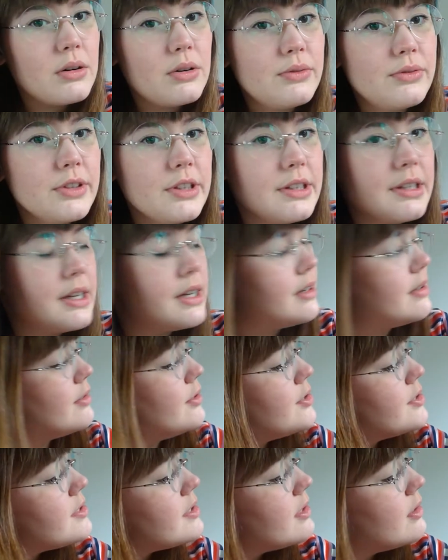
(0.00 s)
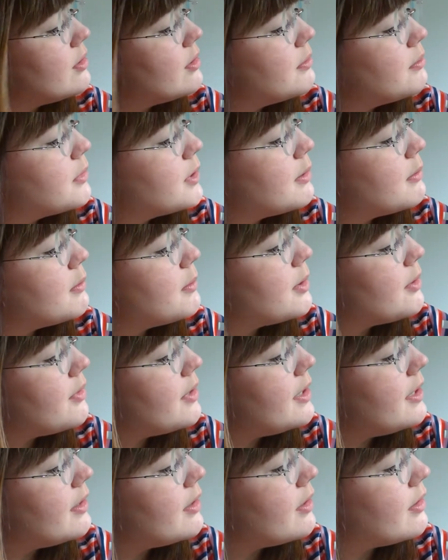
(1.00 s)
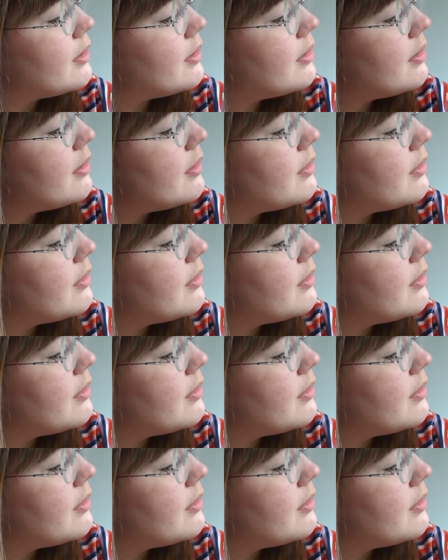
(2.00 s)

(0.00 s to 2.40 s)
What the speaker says: hopefully, yeah, you see. Come about right here.